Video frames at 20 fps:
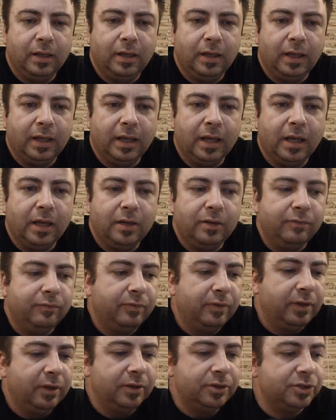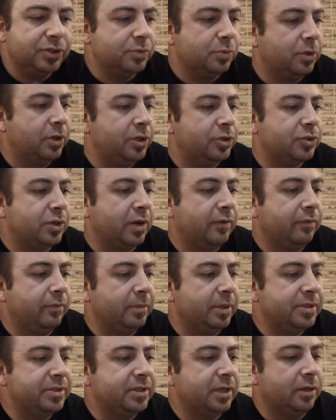kind of just wanted to try for
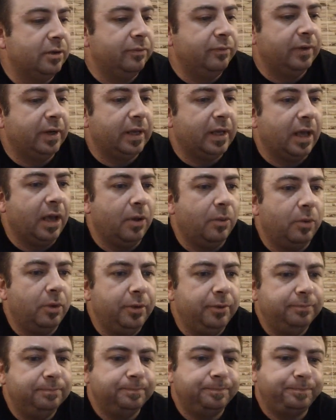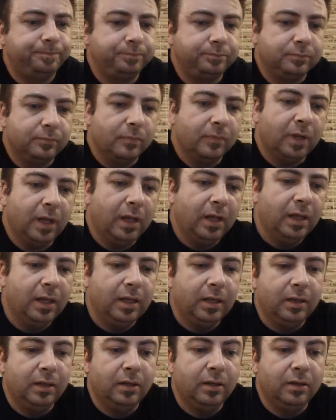myself, and I got one,
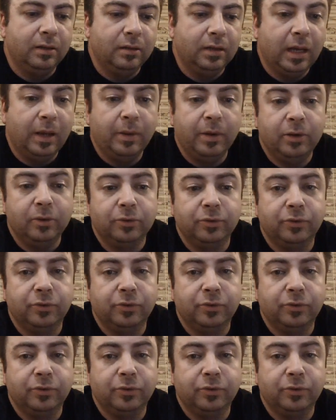and now I own